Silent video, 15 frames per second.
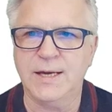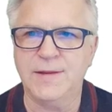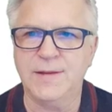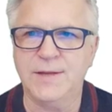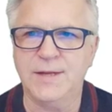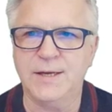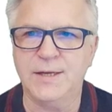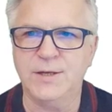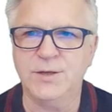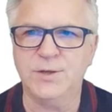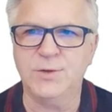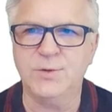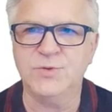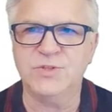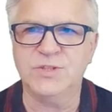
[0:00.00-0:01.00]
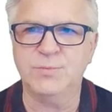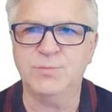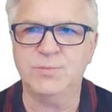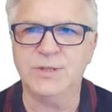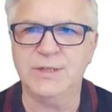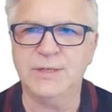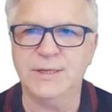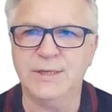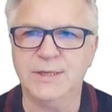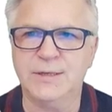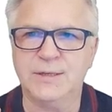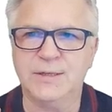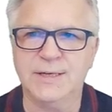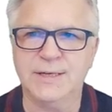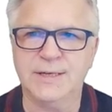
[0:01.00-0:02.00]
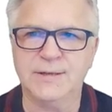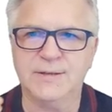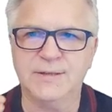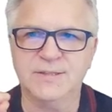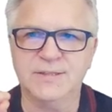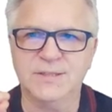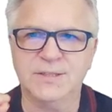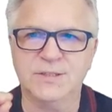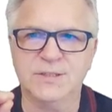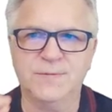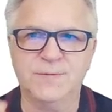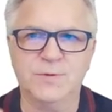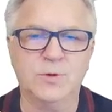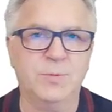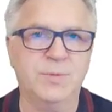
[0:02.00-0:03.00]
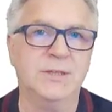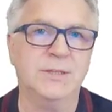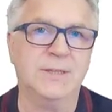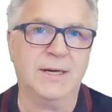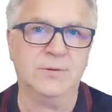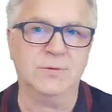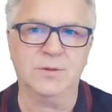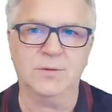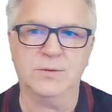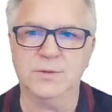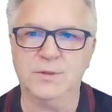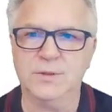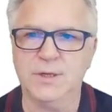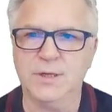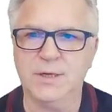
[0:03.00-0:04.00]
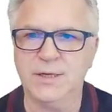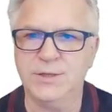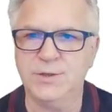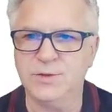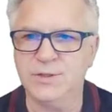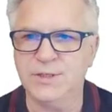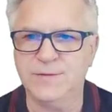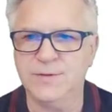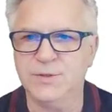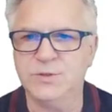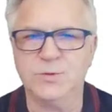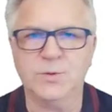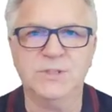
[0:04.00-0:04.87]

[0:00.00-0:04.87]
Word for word: And then you simply click the 64-bit download and you're given